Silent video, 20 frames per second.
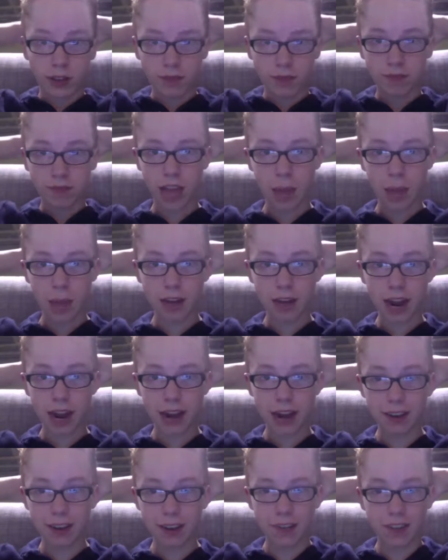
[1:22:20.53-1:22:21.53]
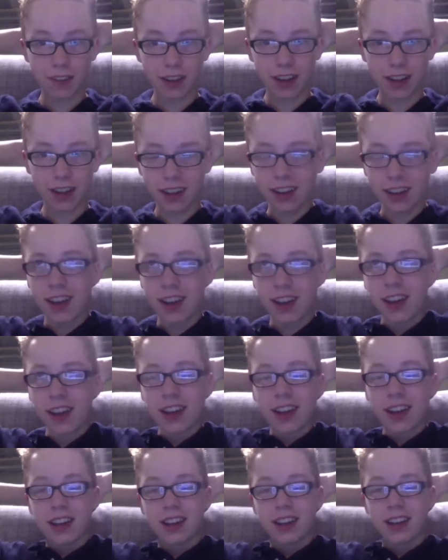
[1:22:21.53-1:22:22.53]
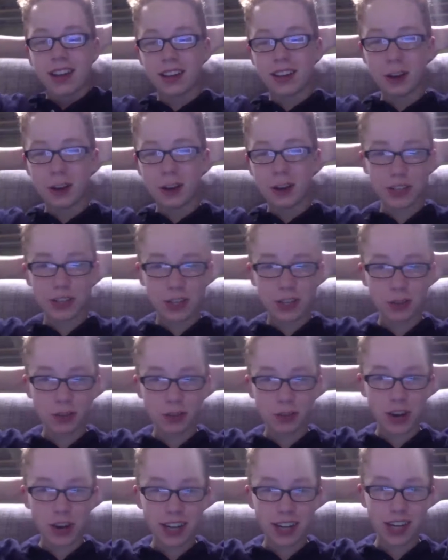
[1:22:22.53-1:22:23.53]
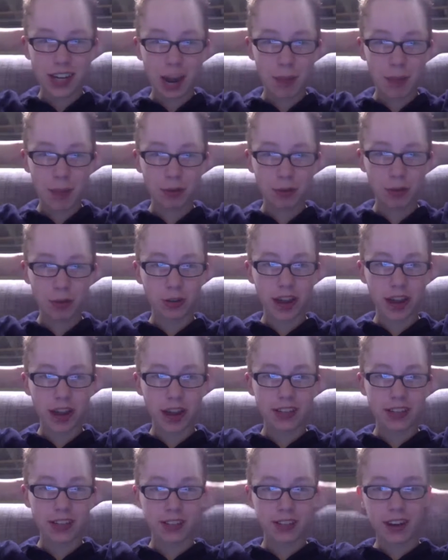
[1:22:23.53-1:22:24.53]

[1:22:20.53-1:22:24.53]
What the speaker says: I'm kind of nervous to ride Top Thrill Dragster.